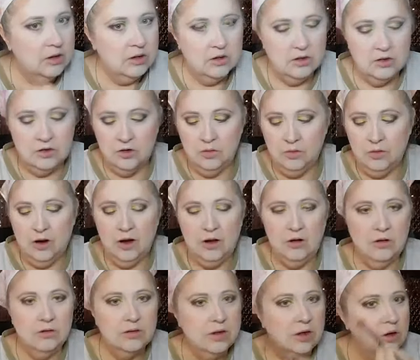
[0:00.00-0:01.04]
Because your
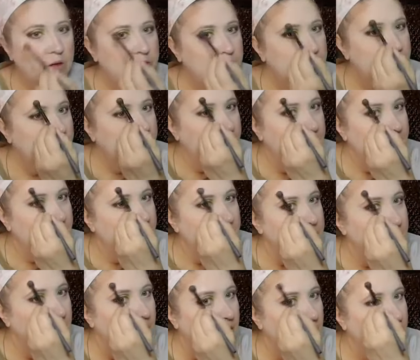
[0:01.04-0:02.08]
brows help frame
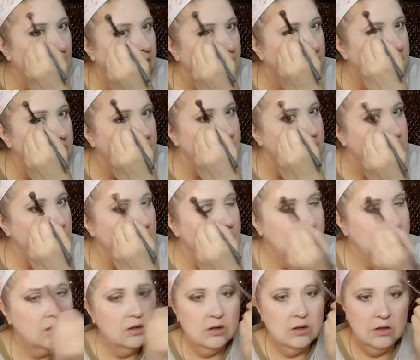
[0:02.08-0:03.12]
your eyes.
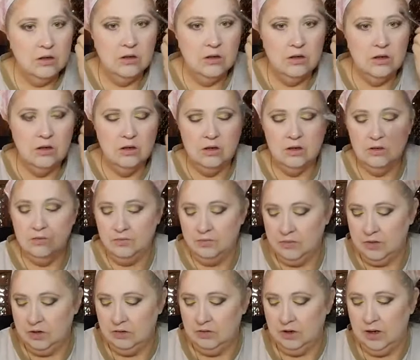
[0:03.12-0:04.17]

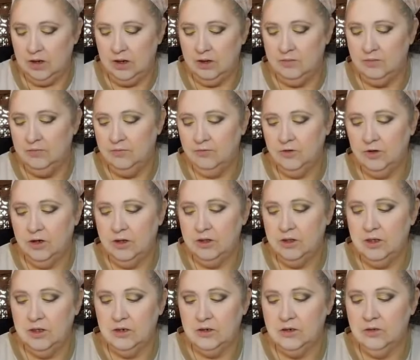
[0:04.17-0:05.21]
Okay, at
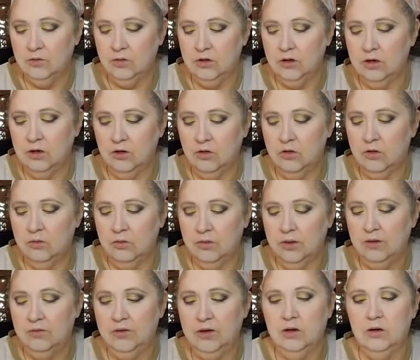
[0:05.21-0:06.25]
this, we're going to go in with
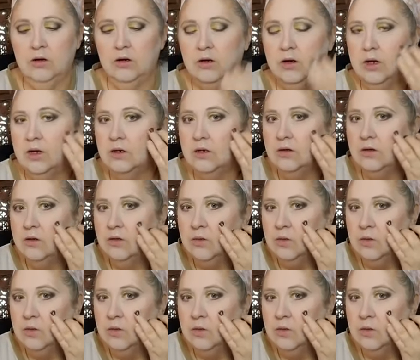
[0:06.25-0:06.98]
my finger and